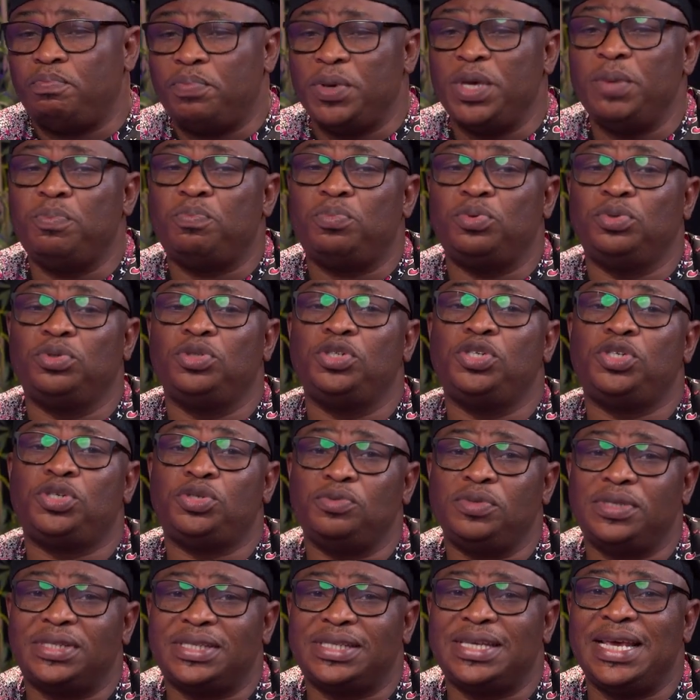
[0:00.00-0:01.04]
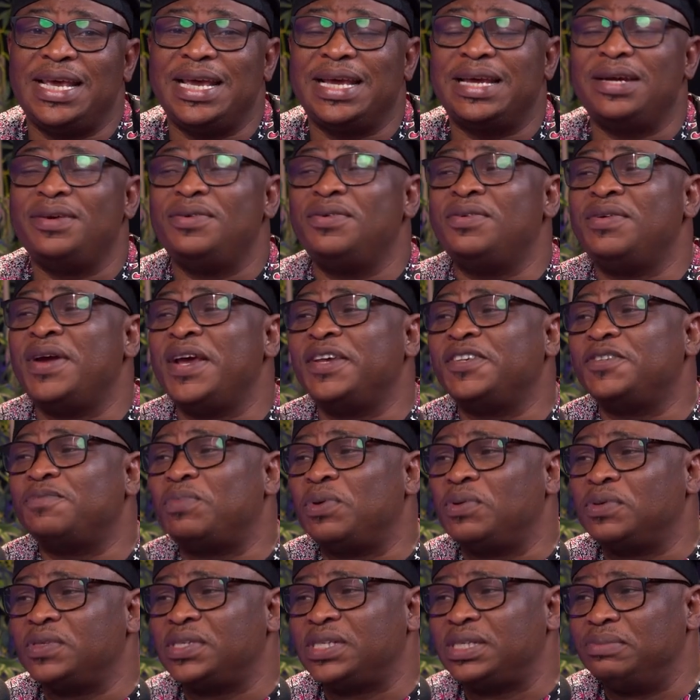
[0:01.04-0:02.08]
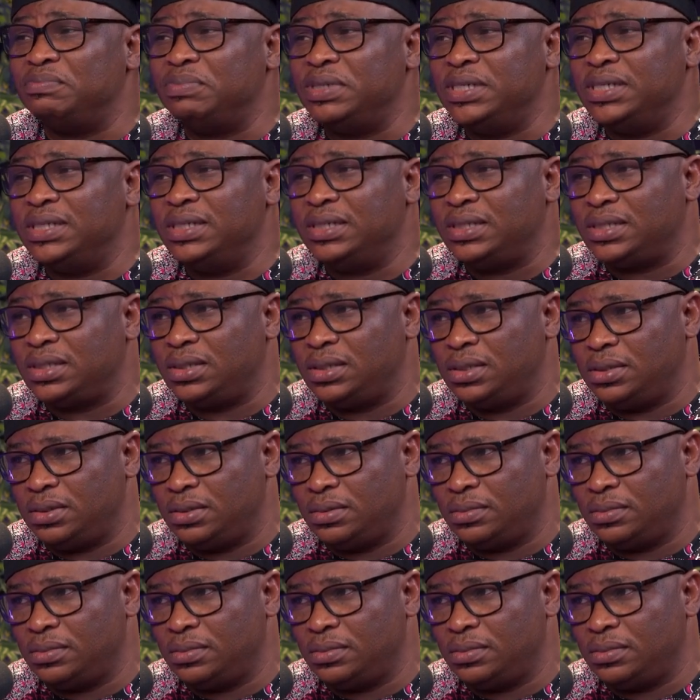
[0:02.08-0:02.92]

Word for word: People should take responsibility.